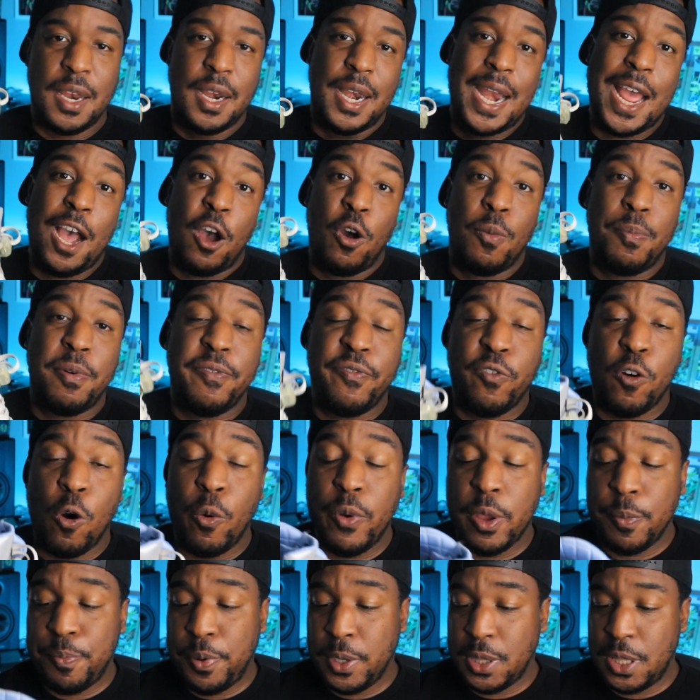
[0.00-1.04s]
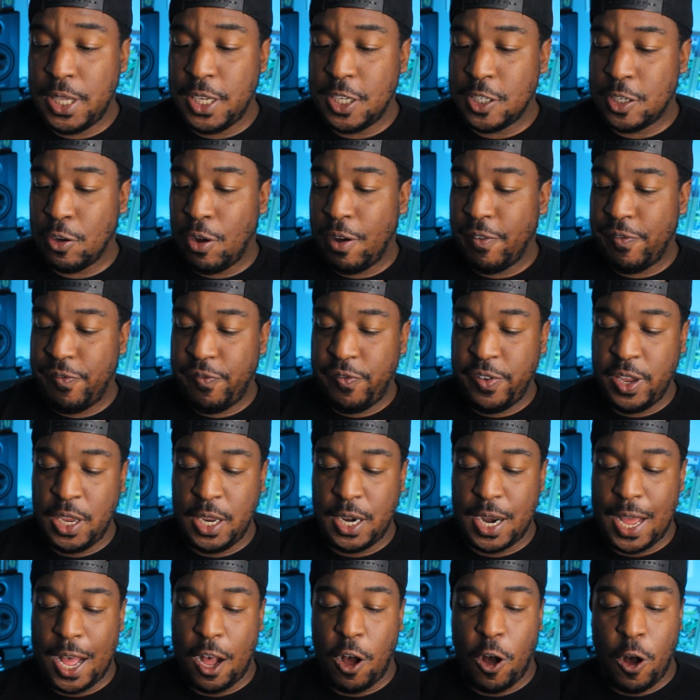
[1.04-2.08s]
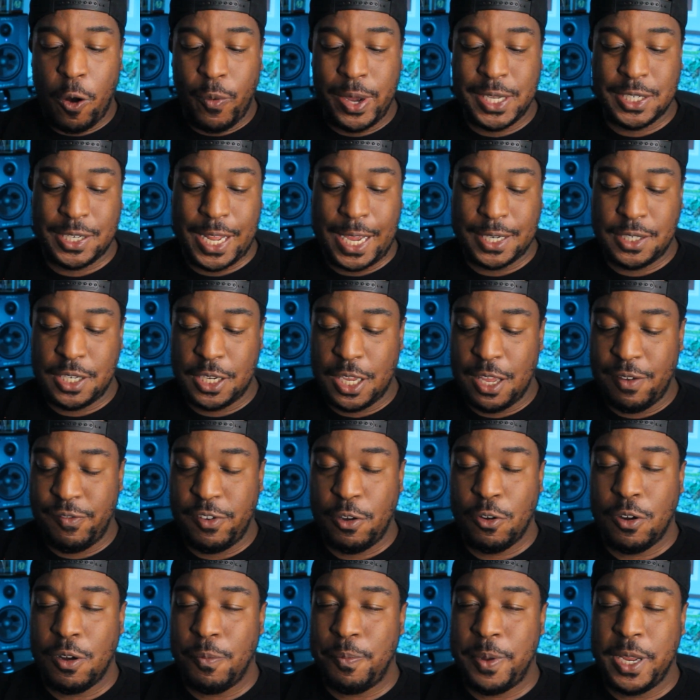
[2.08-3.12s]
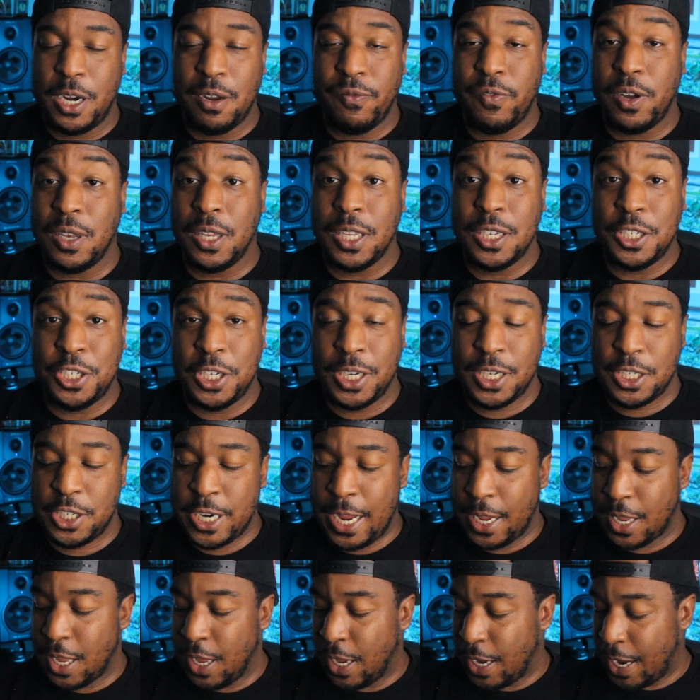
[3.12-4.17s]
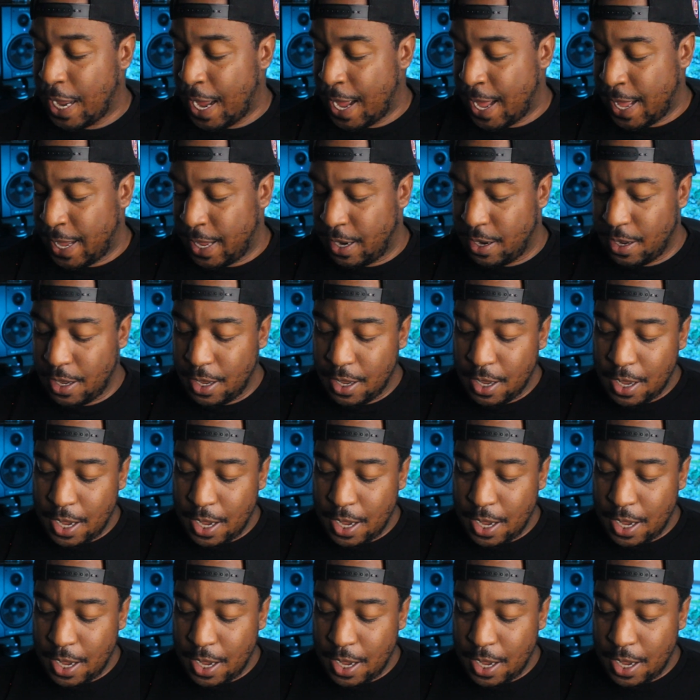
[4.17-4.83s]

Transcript: Now, before we put these on feet, I always like to give you a bit of a legit checking guide.